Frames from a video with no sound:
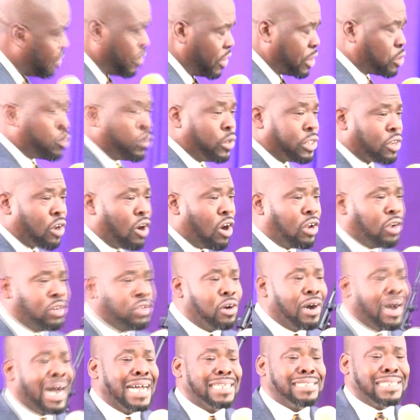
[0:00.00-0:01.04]
it with all your
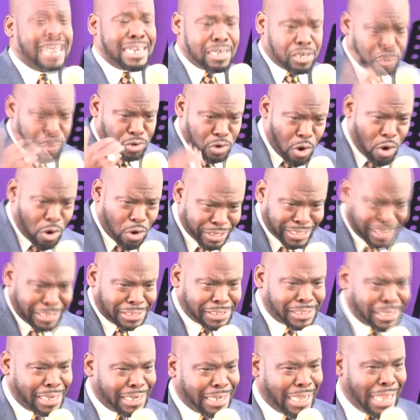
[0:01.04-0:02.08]
heart that God
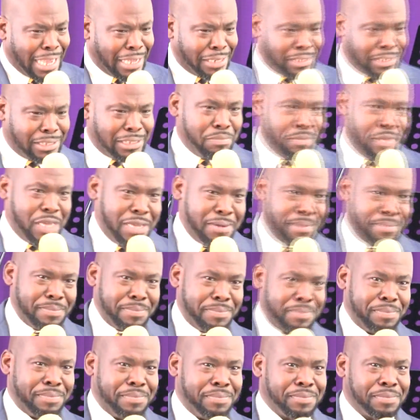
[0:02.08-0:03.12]
is against me.
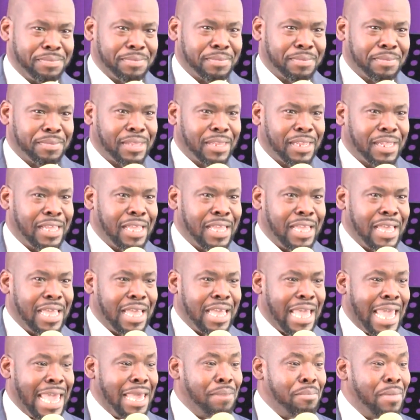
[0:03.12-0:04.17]

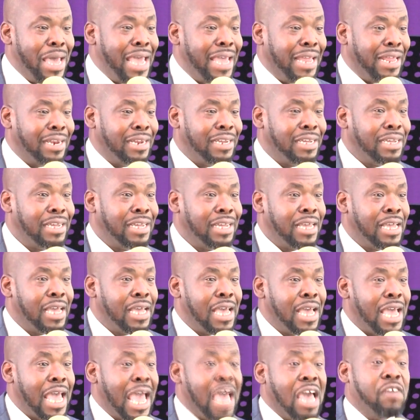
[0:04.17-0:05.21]
Amen.
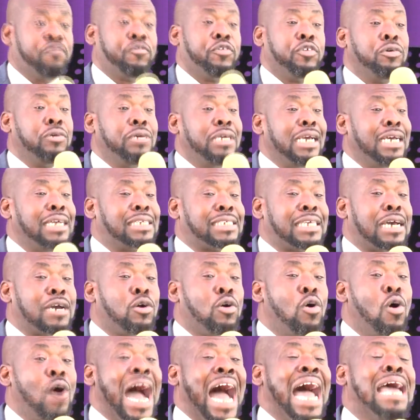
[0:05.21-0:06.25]
A few years
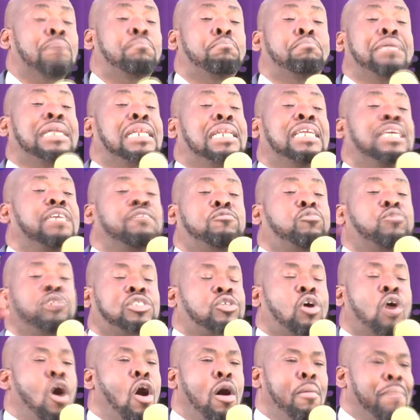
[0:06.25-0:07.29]
ago, I believed with
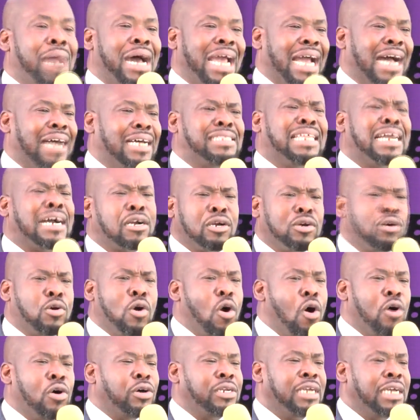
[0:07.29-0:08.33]
all my heart that
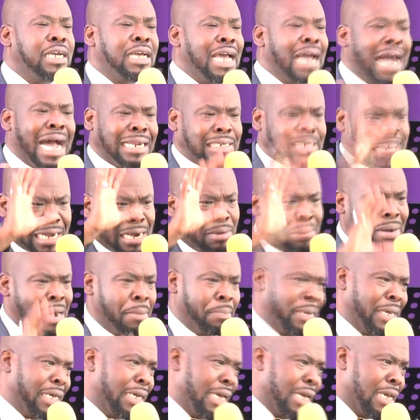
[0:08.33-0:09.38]
God had come up
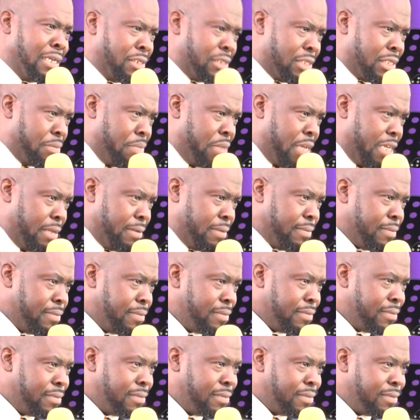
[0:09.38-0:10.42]
against me.
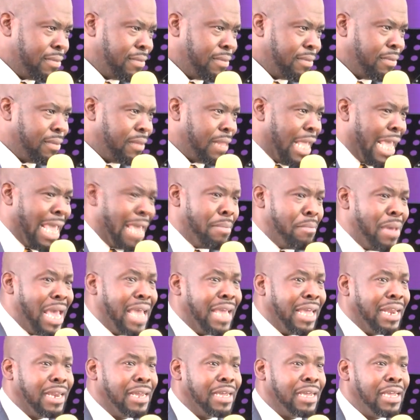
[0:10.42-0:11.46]

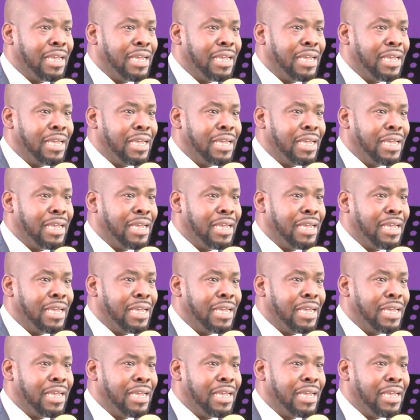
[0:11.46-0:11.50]
Amen.